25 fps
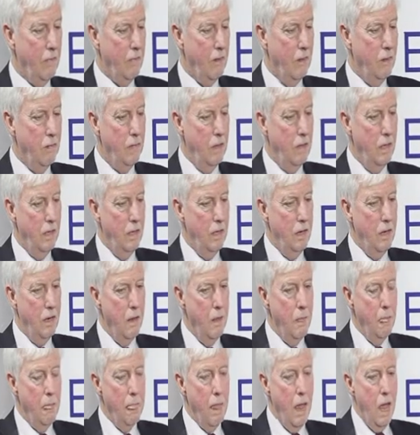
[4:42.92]
Right.
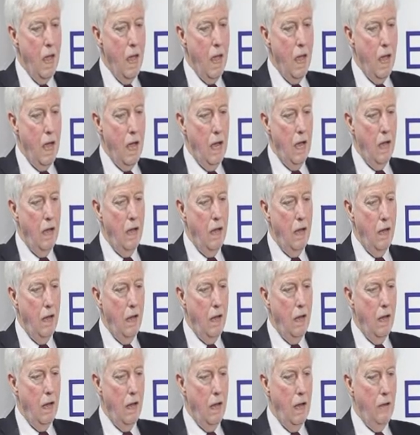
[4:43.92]

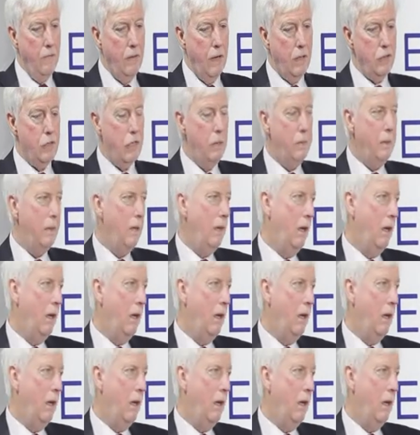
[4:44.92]
I've actually been